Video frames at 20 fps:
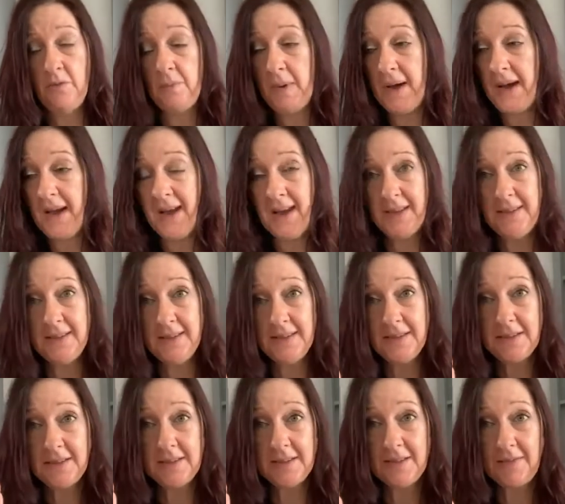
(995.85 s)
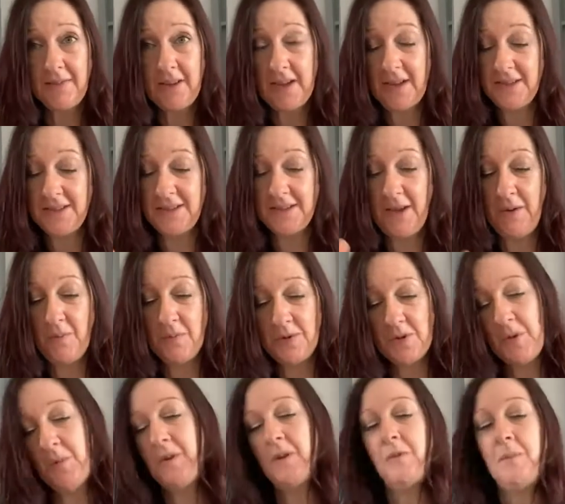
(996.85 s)
My hands, this felt like skin was
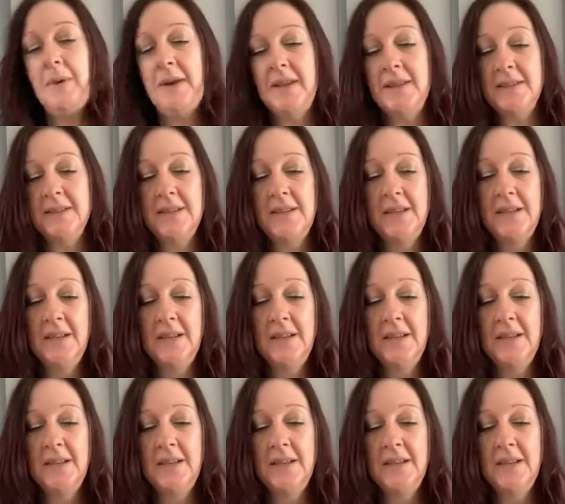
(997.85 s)
coming off my hands.